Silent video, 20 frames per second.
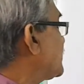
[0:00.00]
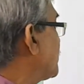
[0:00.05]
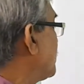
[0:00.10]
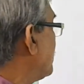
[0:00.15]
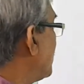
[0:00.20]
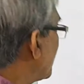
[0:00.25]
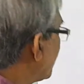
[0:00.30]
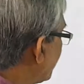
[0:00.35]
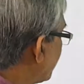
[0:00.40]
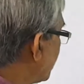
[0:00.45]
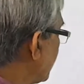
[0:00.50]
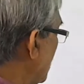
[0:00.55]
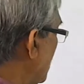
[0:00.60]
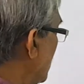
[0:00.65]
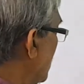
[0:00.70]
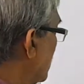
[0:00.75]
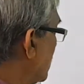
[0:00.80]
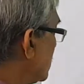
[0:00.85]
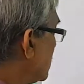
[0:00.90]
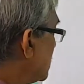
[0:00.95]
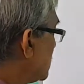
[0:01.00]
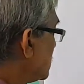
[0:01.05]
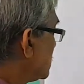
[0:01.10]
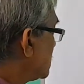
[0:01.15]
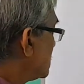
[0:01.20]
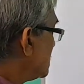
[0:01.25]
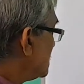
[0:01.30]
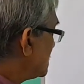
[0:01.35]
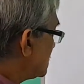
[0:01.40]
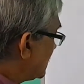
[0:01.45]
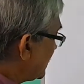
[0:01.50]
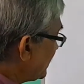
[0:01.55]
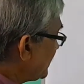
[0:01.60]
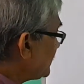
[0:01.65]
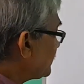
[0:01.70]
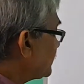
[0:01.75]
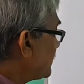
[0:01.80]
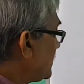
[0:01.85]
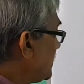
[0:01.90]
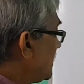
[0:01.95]
mixture,
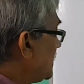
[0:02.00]
right?